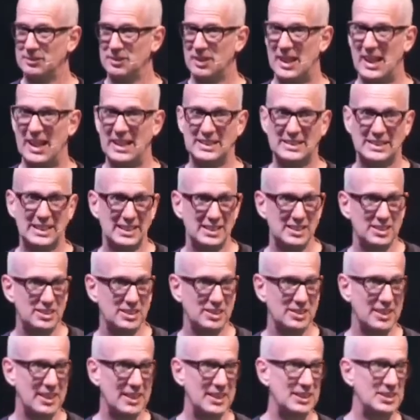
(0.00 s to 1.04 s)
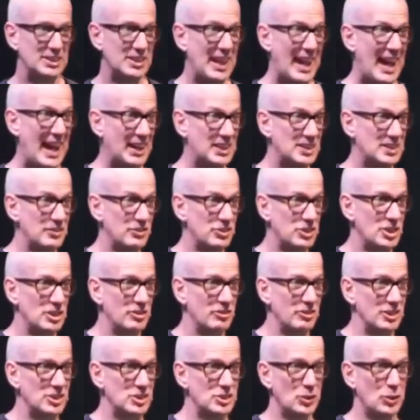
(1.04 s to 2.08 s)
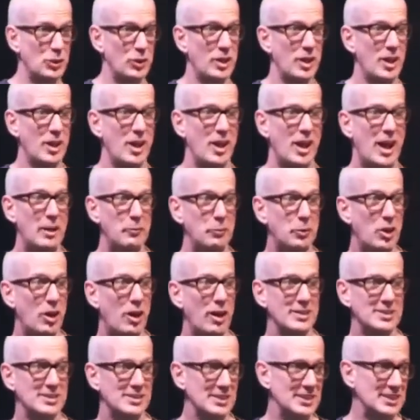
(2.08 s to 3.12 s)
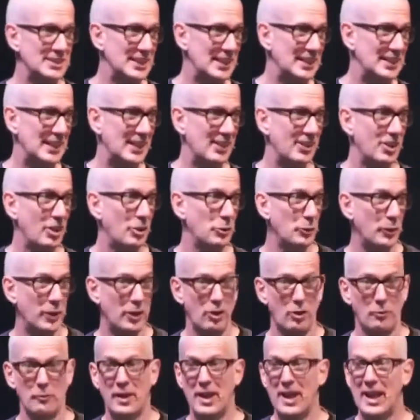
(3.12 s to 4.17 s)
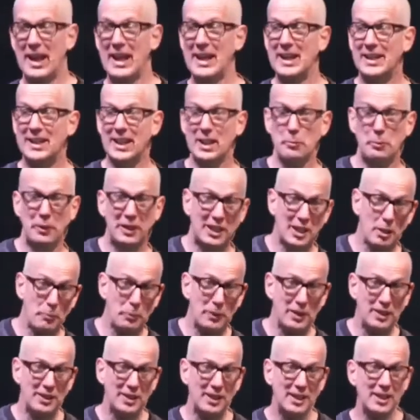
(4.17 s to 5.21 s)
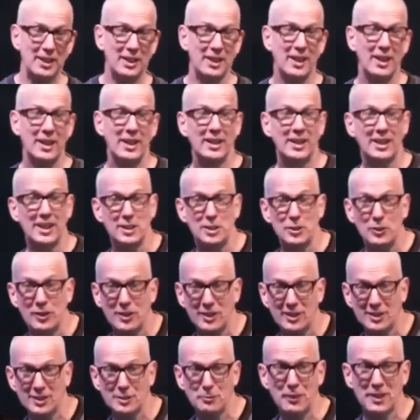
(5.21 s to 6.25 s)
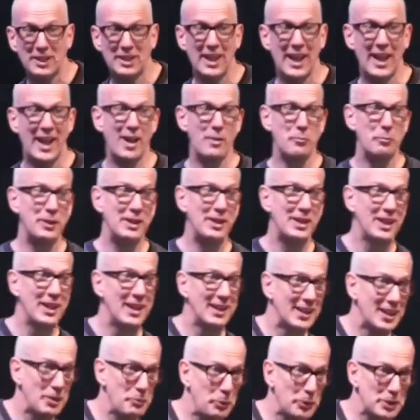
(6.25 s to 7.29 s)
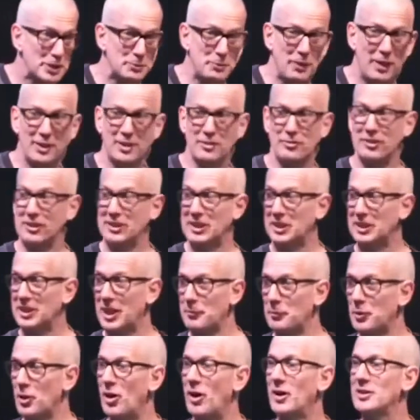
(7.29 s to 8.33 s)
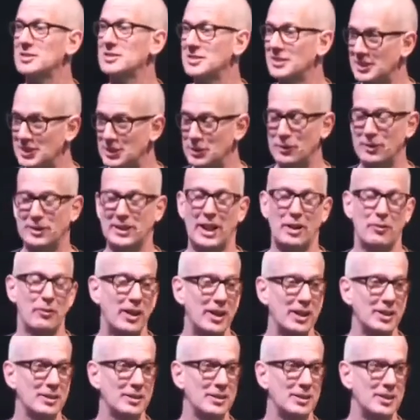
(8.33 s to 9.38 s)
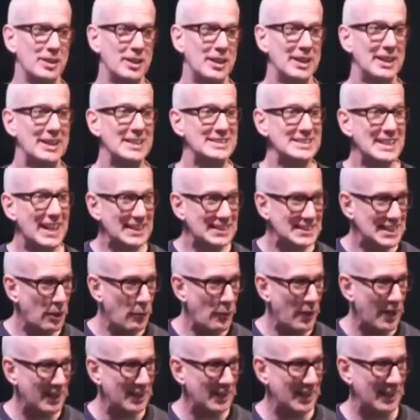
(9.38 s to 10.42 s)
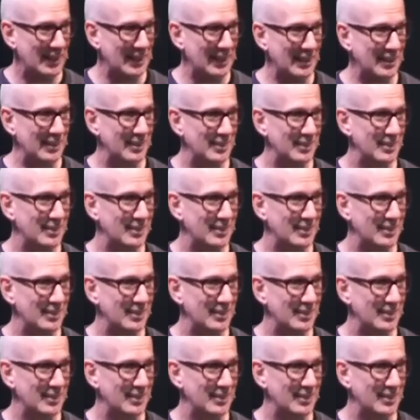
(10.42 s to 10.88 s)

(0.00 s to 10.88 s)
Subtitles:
I tend to like acts of service. So I'm constantly saying to Ellie on the way home, hey, can I pick you up anything? Can I do anything to make you happy? Can I put a smile on your face? Like, I'm constantly doing that, right? Because that's how I like it.